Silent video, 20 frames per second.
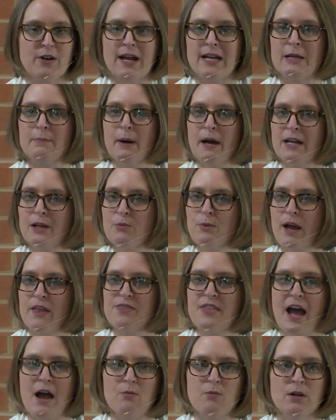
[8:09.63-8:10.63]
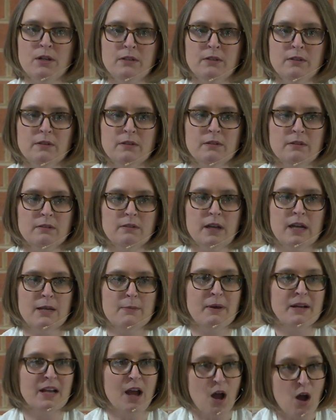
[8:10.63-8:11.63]
Anybody read that one?
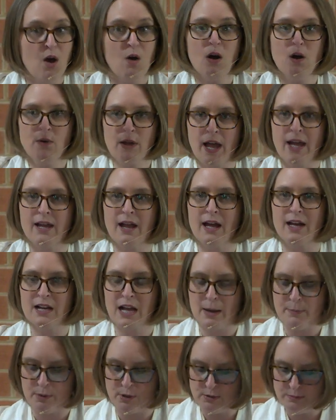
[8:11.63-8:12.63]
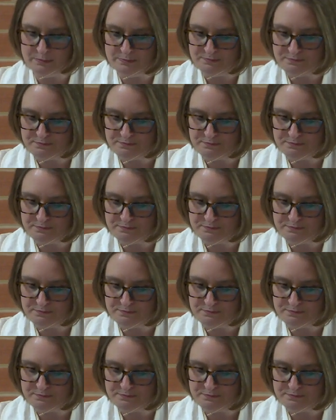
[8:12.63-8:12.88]
Anybody? Oh, okay, got a couple.